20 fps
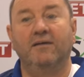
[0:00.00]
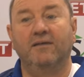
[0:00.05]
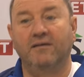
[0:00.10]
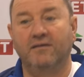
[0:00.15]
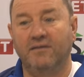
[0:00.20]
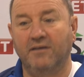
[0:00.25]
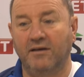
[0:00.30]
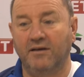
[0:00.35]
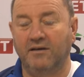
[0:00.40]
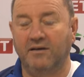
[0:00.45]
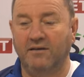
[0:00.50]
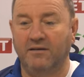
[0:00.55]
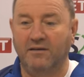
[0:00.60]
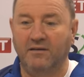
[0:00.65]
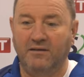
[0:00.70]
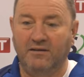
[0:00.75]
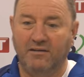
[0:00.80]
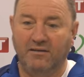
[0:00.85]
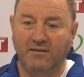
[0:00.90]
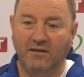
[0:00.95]
I think
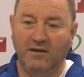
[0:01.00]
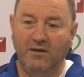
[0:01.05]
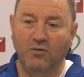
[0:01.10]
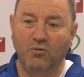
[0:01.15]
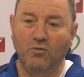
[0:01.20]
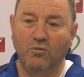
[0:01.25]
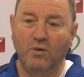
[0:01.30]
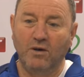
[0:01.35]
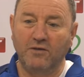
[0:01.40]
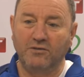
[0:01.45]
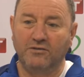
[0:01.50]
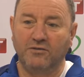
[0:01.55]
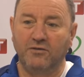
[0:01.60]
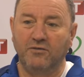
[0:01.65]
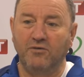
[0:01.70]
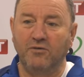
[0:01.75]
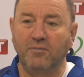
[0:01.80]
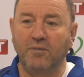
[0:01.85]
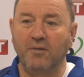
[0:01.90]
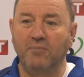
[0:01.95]
the thing always
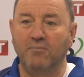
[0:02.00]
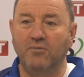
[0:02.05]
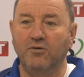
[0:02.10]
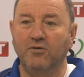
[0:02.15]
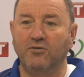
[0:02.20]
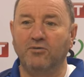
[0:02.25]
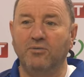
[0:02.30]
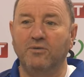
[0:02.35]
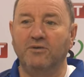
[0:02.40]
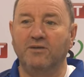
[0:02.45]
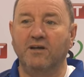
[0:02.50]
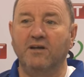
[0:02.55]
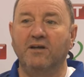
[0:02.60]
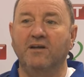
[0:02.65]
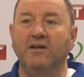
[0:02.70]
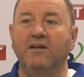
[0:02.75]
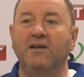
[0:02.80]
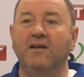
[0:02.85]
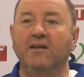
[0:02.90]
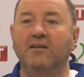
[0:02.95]
to remember, as we
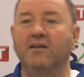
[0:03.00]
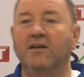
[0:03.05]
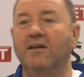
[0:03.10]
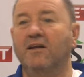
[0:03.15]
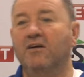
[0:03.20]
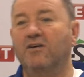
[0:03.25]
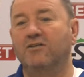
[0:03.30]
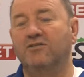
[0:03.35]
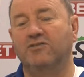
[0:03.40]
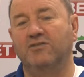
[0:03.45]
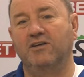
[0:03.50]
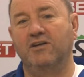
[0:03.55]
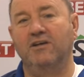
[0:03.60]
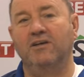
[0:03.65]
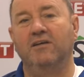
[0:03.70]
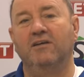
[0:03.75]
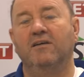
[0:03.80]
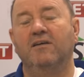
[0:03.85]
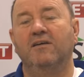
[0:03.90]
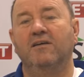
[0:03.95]
said at the end of last
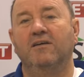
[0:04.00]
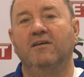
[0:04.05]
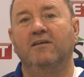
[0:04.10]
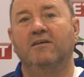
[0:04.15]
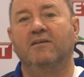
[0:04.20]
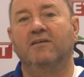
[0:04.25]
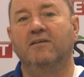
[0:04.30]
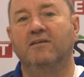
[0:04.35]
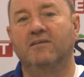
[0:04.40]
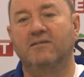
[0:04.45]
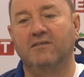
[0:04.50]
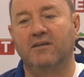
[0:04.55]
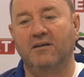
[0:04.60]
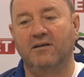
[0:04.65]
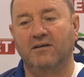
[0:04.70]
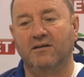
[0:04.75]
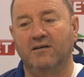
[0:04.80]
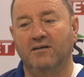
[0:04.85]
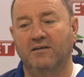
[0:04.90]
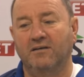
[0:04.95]
year, that
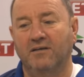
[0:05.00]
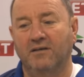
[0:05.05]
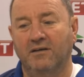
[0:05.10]
uh,